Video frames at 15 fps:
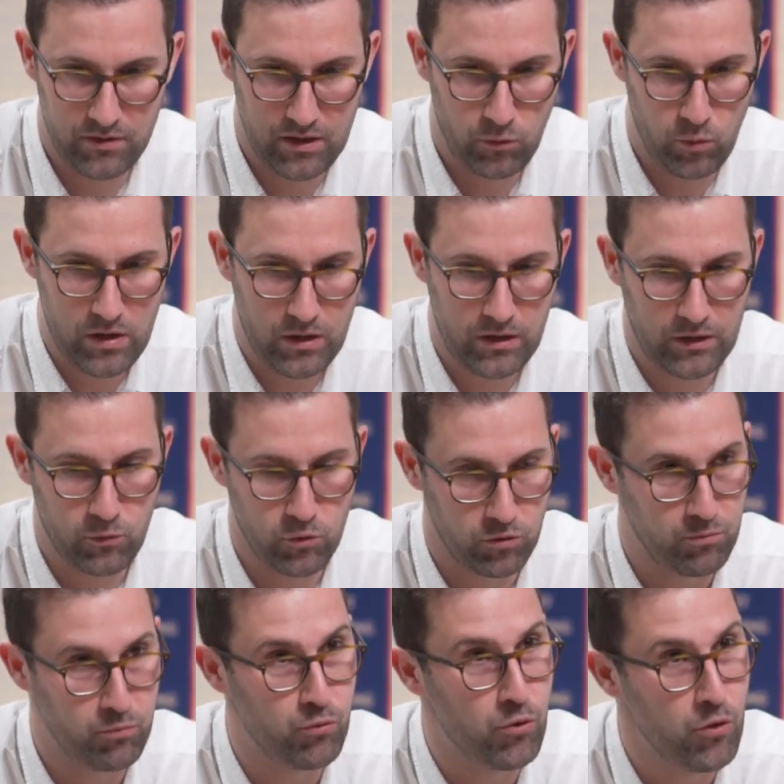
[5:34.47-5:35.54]
that we
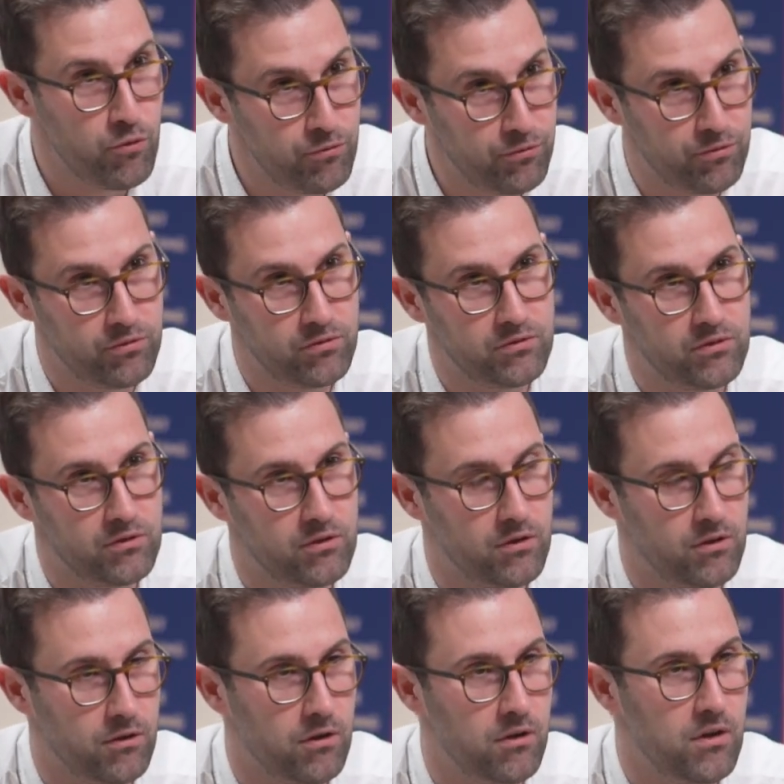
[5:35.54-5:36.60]
could prove
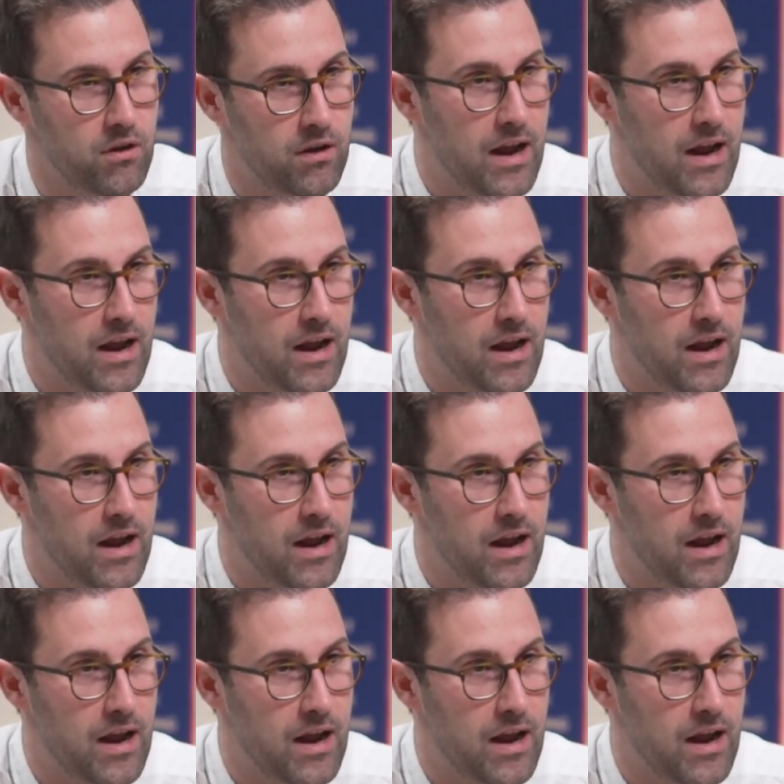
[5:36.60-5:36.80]
the